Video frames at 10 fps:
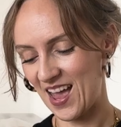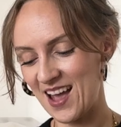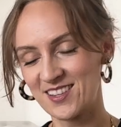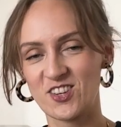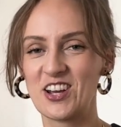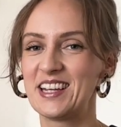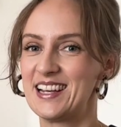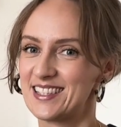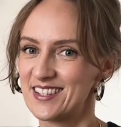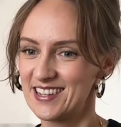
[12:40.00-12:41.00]
I saw it
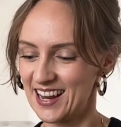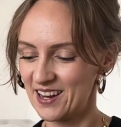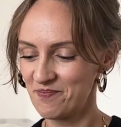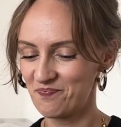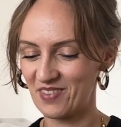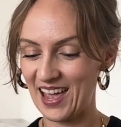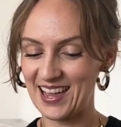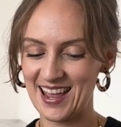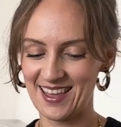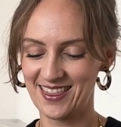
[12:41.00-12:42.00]
yesterday
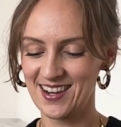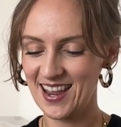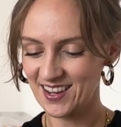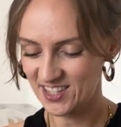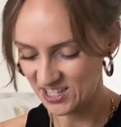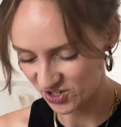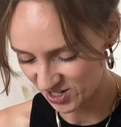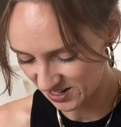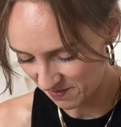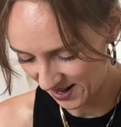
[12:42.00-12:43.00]
and had the nail
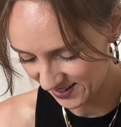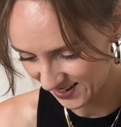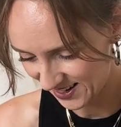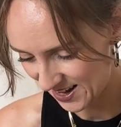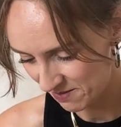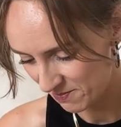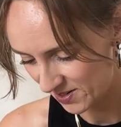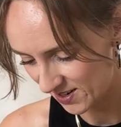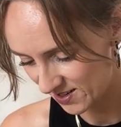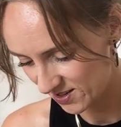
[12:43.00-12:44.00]
t-shirt in mind, and let
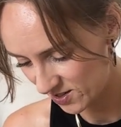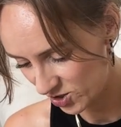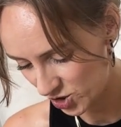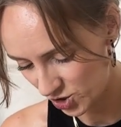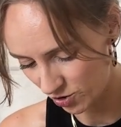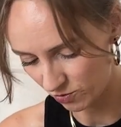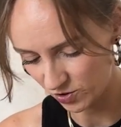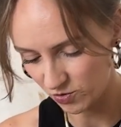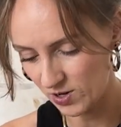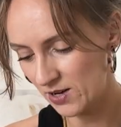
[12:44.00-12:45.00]
me show
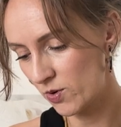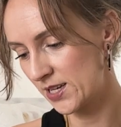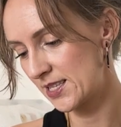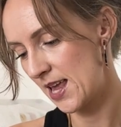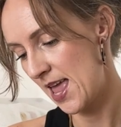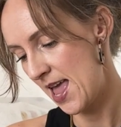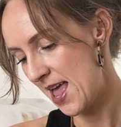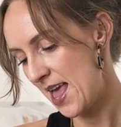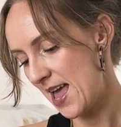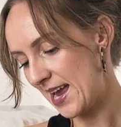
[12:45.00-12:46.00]
you. It was
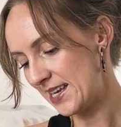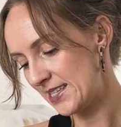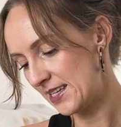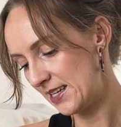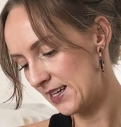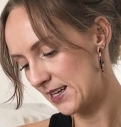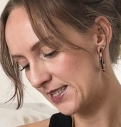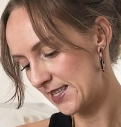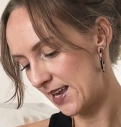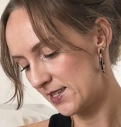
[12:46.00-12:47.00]
80
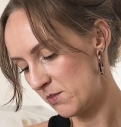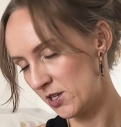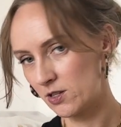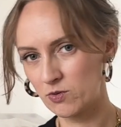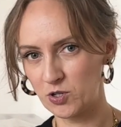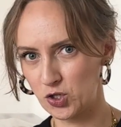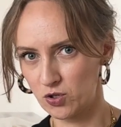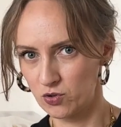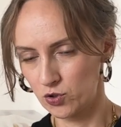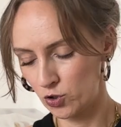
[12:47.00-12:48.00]
centimeters,
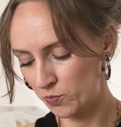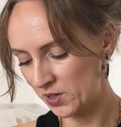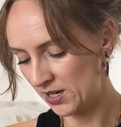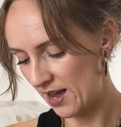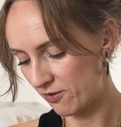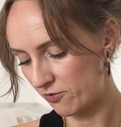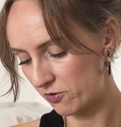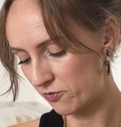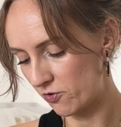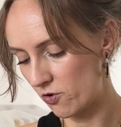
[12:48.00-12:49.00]
which should be enough,
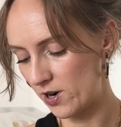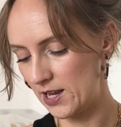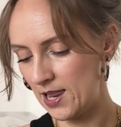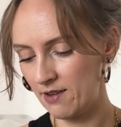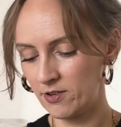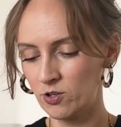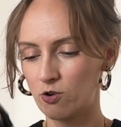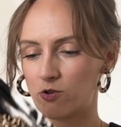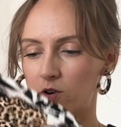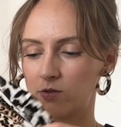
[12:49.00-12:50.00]
for 11
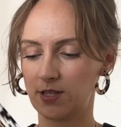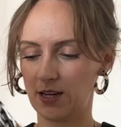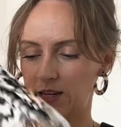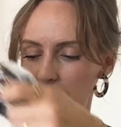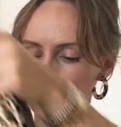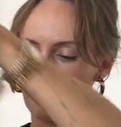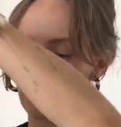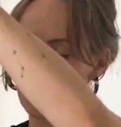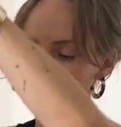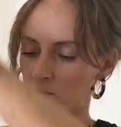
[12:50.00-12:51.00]
euros, and it is a
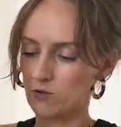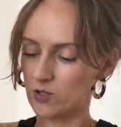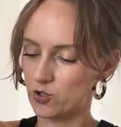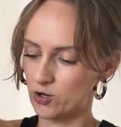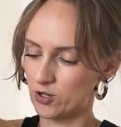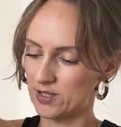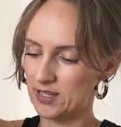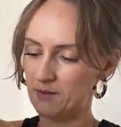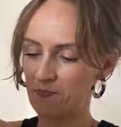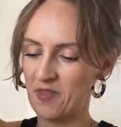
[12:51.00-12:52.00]
viscose
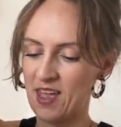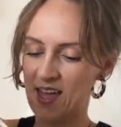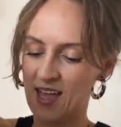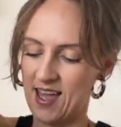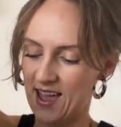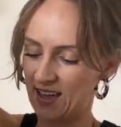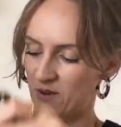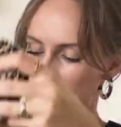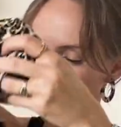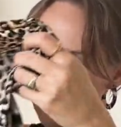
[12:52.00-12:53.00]
jersey, and
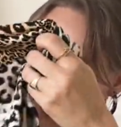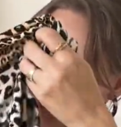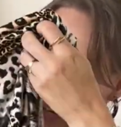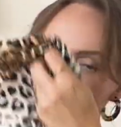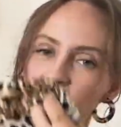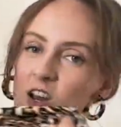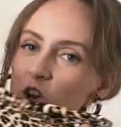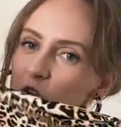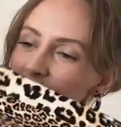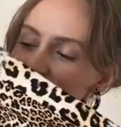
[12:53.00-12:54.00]
it basically
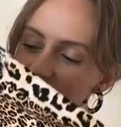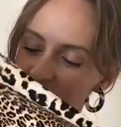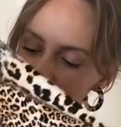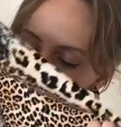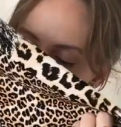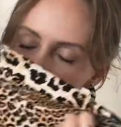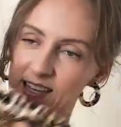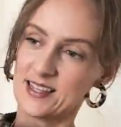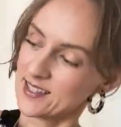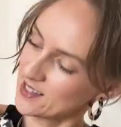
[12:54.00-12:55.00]
looks like
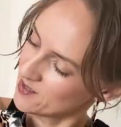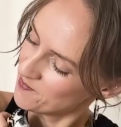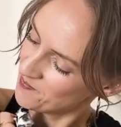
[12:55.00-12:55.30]
this.